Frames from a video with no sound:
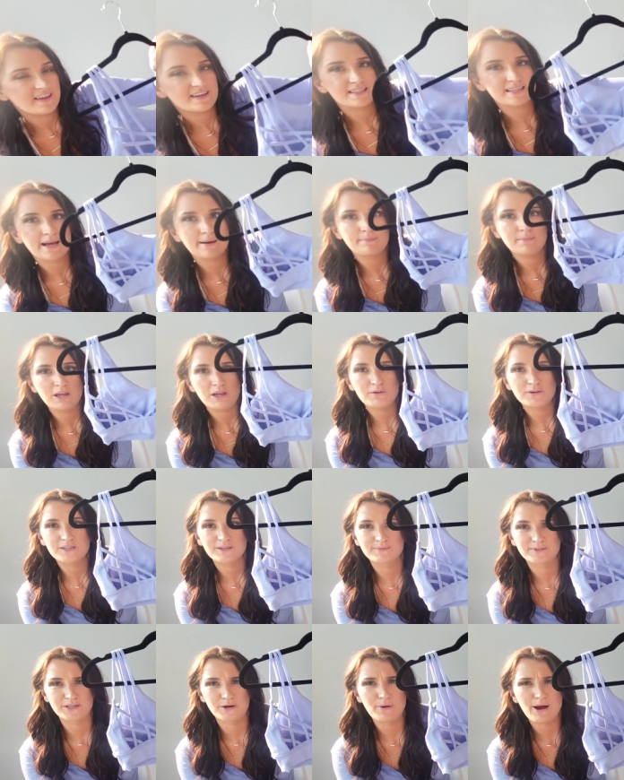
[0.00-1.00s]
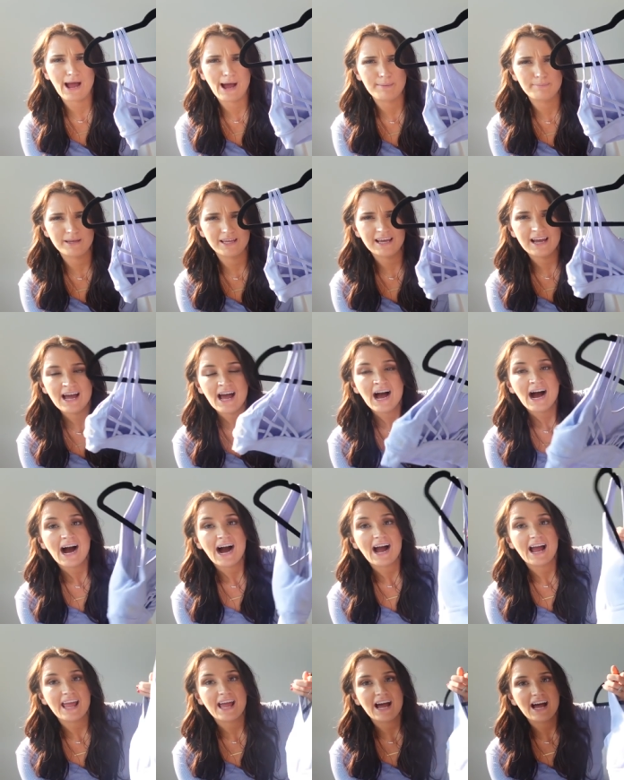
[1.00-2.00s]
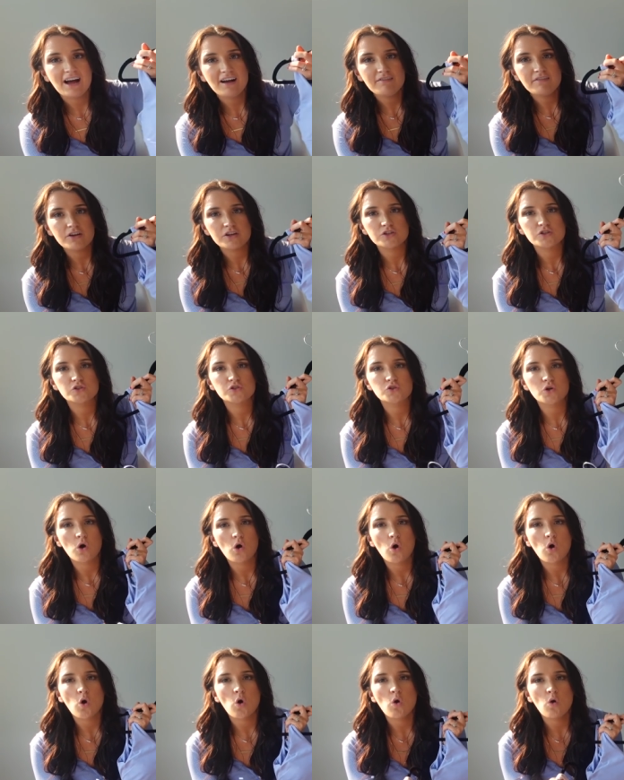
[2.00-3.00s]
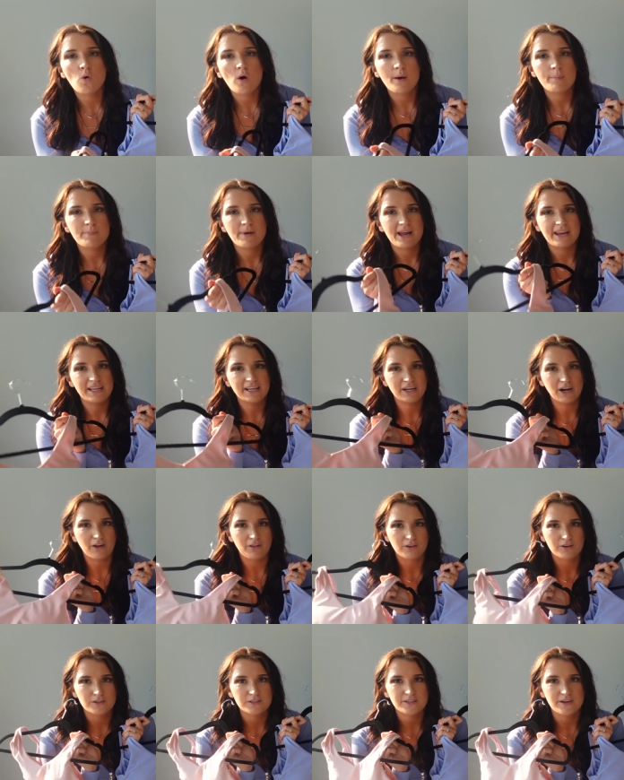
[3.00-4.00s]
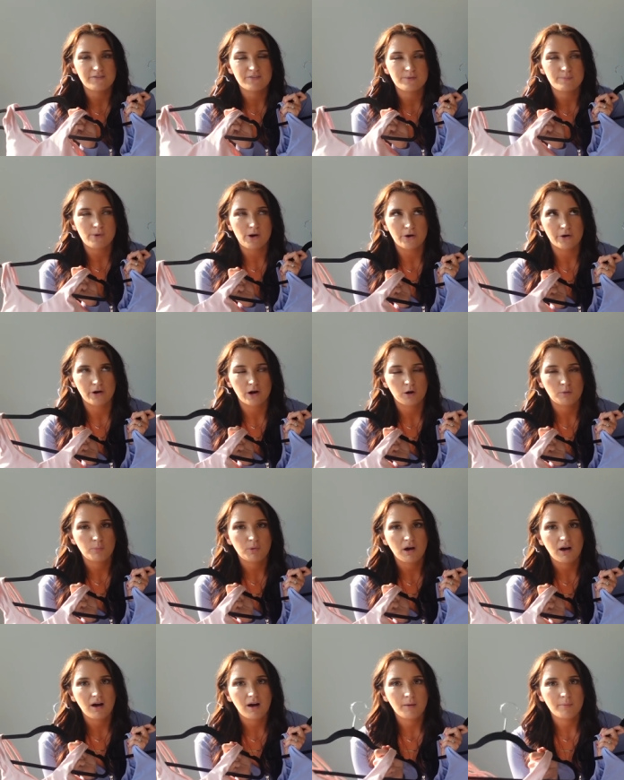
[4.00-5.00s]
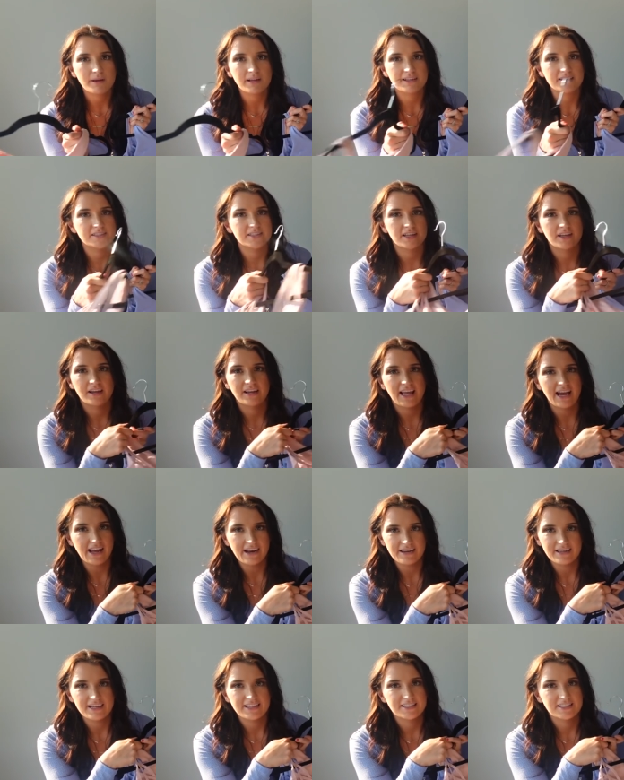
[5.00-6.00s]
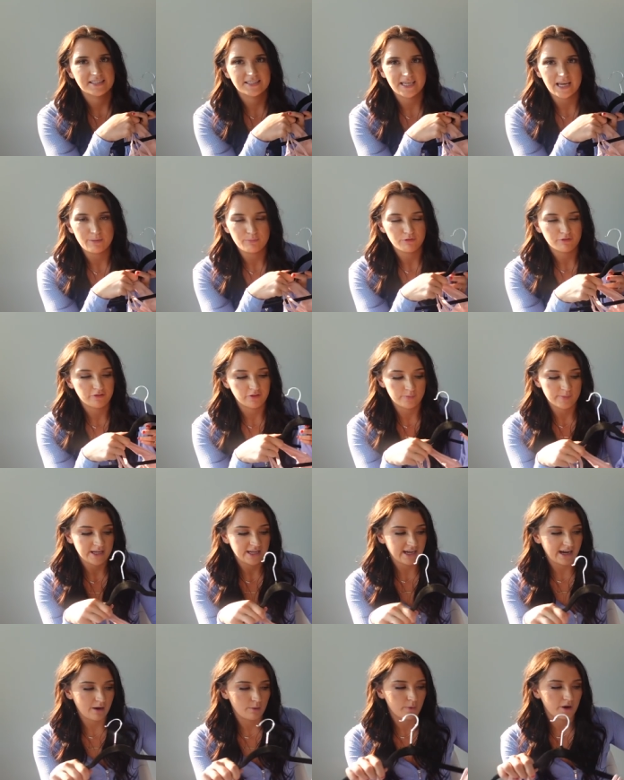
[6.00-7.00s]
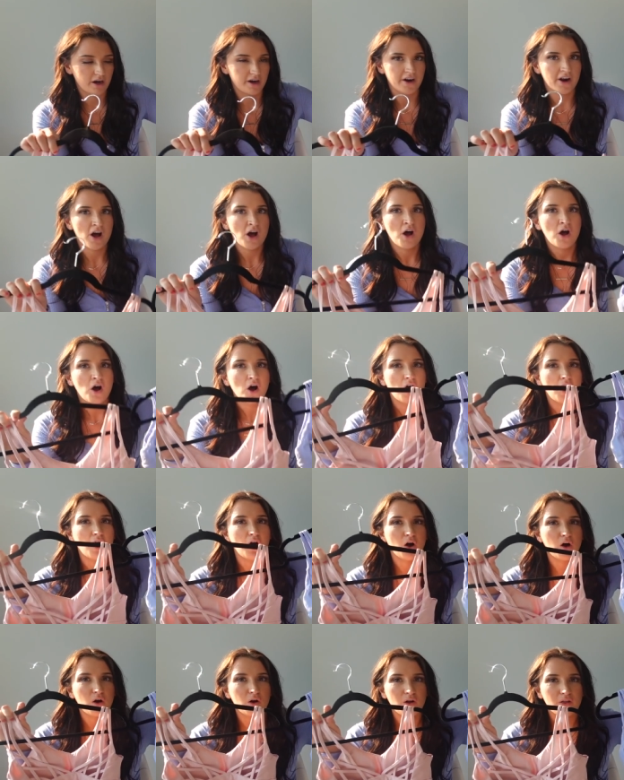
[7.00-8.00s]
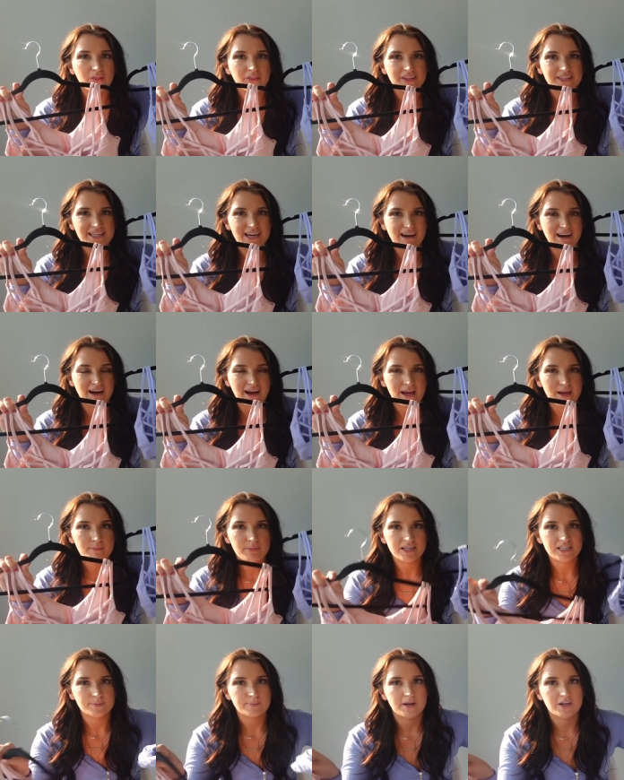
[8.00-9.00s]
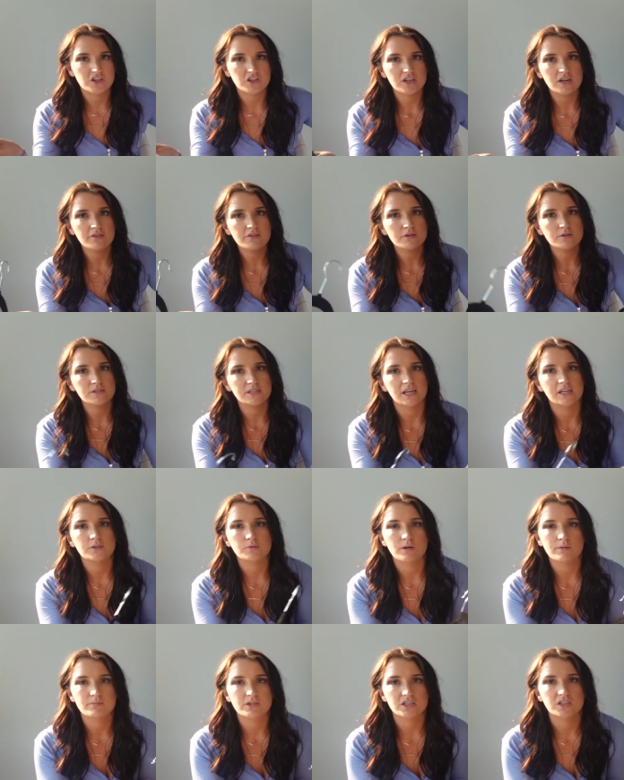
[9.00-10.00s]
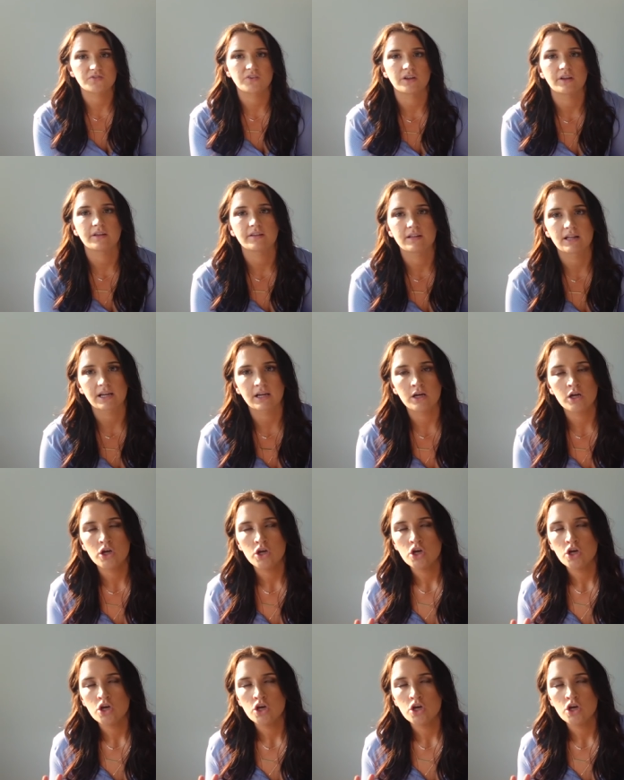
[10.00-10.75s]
they sent me, which I'm so happy. I have so many colors of the Monarch bra because, again, it's a staple for me. I wear it all the time, especially on those days where I'm just feeling like